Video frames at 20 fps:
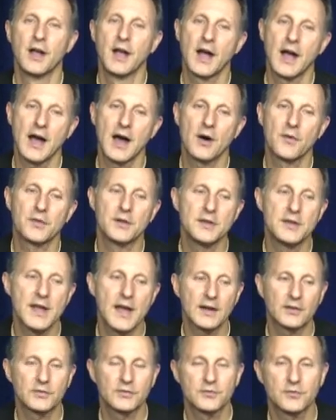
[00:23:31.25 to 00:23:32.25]
How the
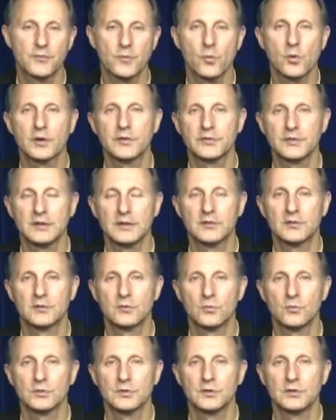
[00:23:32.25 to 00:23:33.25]
next 4
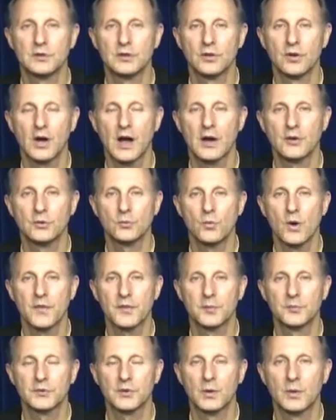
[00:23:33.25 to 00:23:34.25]
seasons, how you want
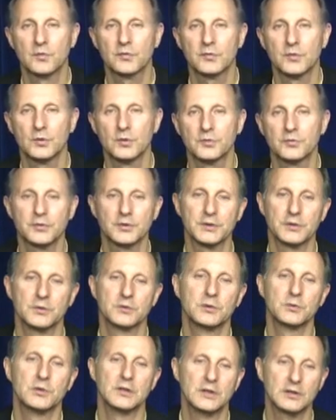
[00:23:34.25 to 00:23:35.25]
them to unfold for you.
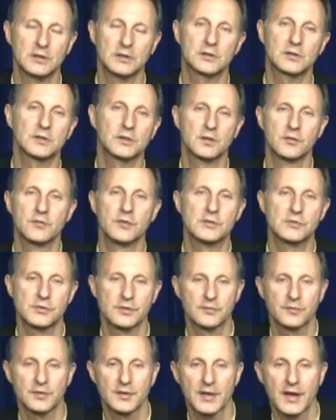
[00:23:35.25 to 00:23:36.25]
You need a clear
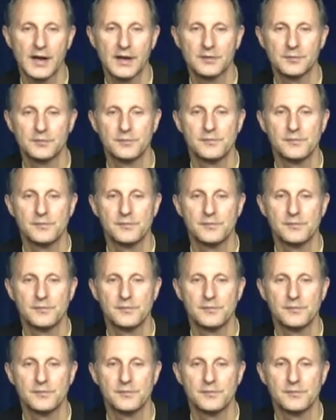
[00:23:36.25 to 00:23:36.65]
vision for that.